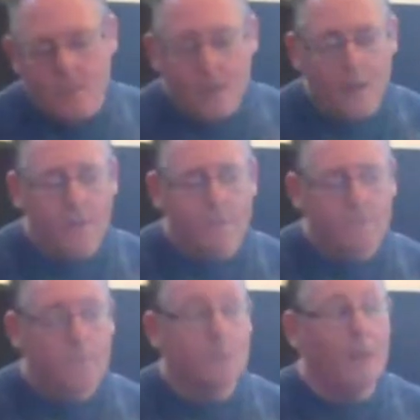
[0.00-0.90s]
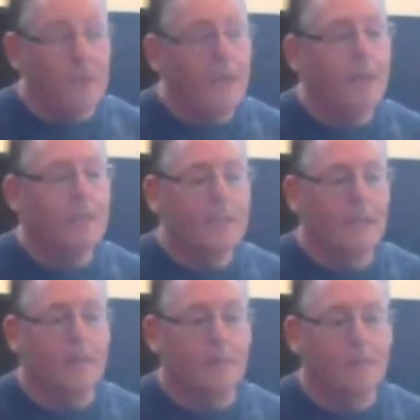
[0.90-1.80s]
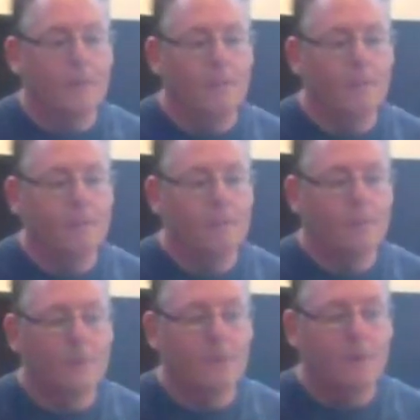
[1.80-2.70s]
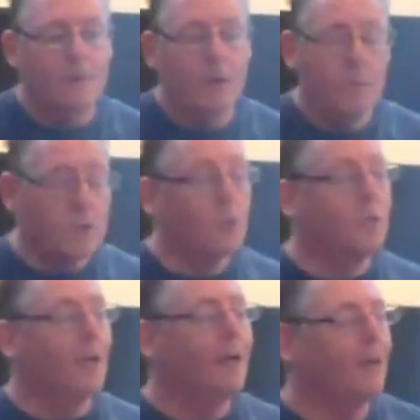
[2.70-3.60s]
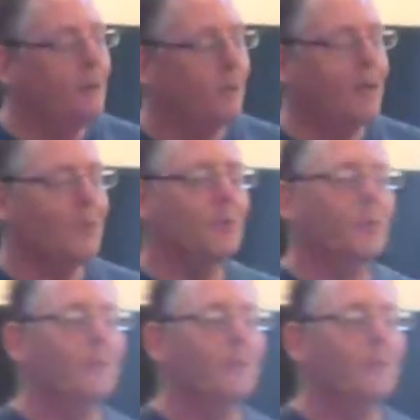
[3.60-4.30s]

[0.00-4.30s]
we kind of spent the night together. It was a good night, we had some